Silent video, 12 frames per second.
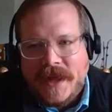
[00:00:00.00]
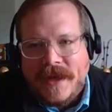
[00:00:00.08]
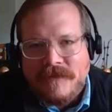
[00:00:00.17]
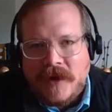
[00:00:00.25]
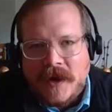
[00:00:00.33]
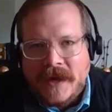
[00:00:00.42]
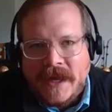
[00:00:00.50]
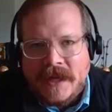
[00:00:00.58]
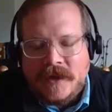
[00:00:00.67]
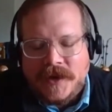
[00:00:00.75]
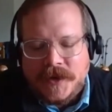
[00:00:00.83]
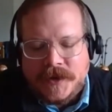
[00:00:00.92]
have our
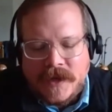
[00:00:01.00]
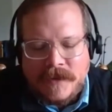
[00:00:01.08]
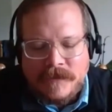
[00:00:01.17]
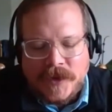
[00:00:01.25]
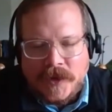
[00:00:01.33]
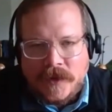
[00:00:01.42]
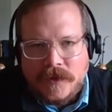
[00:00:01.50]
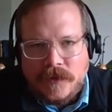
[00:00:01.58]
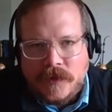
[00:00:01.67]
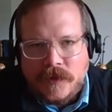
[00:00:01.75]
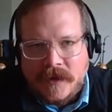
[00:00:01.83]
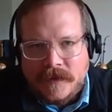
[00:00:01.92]
800 number
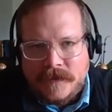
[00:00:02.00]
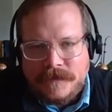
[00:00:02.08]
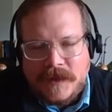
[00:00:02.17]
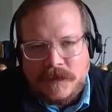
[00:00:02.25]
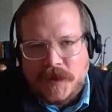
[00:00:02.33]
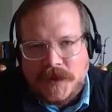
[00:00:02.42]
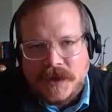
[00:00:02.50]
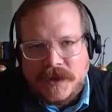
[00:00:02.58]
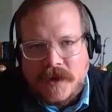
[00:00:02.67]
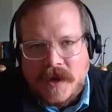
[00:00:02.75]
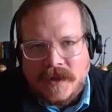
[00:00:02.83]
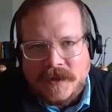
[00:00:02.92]
where people can
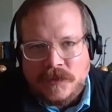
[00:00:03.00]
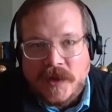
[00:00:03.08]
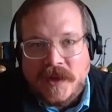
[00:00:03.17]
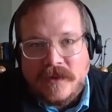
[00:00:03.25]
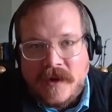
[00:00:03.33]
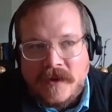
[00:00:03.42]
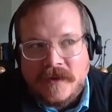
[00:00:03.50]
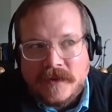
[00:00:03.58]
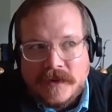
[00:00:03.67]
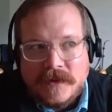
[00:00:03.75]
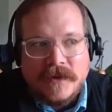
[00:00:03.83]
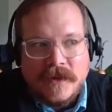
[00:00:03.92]
call. And with our
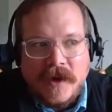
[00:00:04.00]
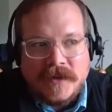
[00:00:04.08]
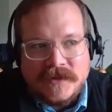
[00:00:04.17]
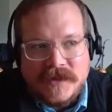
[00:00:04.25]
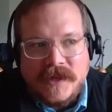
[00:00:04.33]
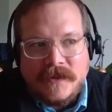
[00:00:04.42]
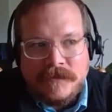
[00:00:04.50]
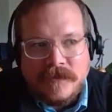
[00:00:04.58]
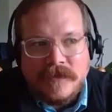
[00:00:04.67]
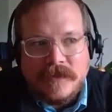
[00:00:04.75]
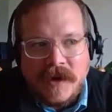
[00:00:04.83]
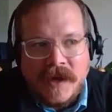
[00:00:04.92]

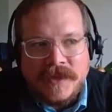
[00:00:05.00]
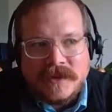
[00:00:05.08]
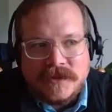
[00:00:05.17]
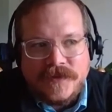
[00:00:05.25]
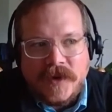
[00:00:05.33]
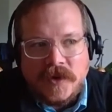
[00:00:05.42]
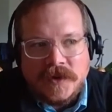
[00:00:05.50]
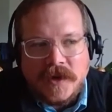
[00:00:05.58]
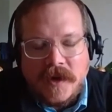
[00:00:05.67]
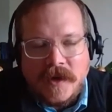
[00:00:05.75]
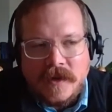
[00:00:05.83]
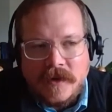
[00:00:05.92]
team on this phone
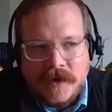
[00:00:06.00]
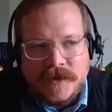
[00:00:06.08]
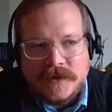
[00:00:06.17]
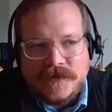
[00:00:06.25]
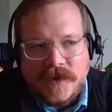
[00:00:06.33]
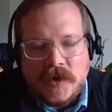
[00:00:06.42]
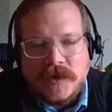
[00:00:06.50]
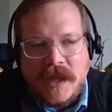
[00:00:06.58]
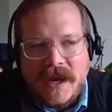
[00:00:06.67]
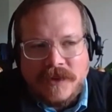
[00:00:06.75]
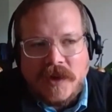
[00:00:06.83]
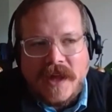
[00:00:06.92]
call or this phone
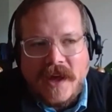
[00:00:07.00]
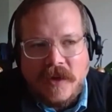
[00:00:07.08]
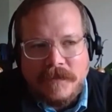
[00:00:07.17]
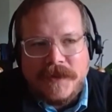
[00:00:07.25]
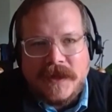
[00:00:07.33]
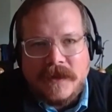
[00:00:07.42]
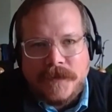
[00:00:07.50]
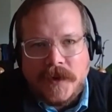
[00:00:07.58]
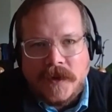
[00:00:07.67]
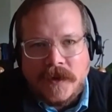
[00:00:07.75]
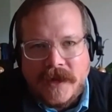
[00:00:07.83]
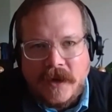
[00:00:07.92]
line will help
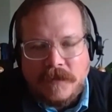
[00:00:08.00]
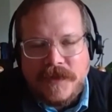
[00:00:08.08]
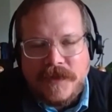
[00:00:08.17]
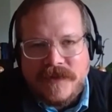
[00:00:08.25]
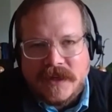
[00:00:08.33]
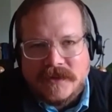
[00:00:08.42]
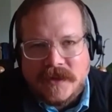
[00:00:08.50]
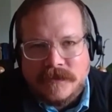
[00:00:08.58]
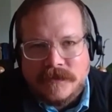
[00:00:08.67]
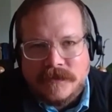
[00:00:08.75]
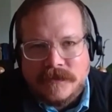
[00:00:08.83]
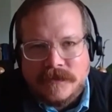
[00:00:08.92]
the
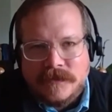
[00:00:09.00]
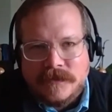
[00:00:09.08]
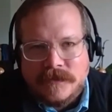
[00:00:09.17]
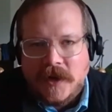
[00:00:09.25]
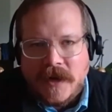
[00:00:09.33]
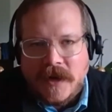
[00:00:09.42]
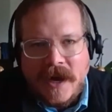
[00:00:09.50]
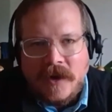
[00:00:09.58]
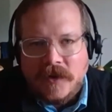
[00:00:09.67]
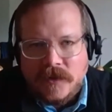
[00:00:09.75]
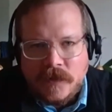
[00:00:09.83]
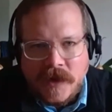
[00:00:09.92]
victims figure
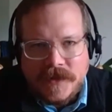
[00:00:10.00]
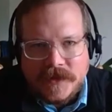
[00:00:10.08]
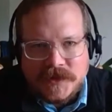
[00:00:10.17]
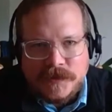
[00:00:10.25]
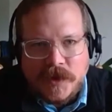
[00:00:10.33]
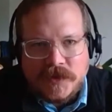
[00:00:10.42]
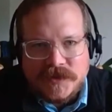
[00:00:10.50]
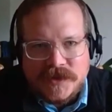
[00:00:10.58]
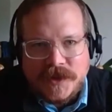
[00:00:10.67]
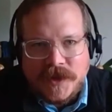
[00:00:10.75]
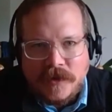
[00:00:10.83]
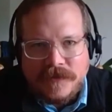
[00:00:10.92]
out where they're
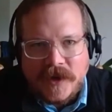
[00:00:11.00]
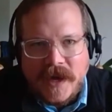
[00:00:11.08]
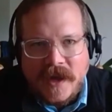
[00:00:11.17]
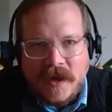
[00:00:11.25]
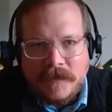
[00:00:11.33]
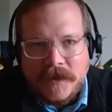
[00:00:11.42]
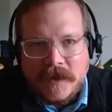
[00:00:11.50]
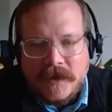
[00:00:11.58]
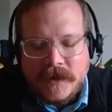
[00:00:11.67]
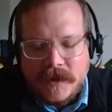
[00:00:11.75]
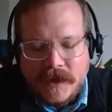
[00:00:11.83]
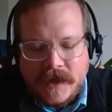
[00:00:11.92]
supposed to go for help.
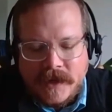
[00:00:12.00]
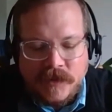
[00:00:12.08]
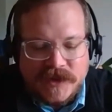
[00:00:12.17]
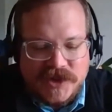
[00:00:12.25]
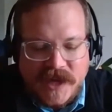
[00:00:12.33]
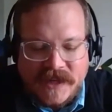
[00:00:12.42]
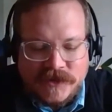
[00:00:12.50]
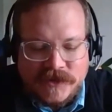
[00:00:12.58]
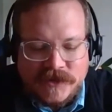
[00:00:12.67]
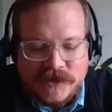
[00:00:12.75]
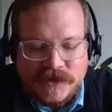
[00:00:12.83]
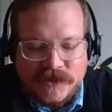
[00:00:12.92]
Which
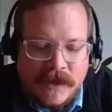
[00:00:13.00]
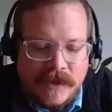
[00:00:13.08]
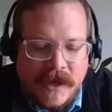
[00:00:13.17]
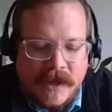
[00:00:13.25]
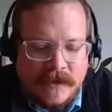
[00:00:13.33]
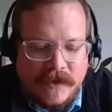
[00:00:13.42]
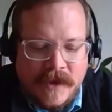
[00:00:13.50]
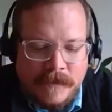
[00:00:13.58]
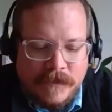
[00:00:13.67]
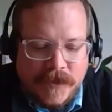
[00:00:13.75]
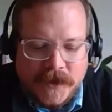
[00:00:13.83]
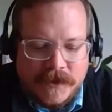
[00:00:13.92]
agency. And that
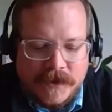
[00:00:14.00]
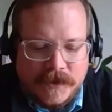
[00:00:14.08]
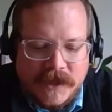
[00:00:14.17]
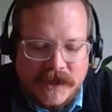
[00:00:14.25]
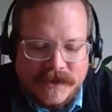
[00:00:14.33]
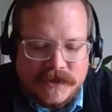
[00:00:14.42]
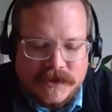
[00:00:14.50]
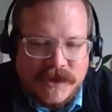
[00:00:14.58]
number is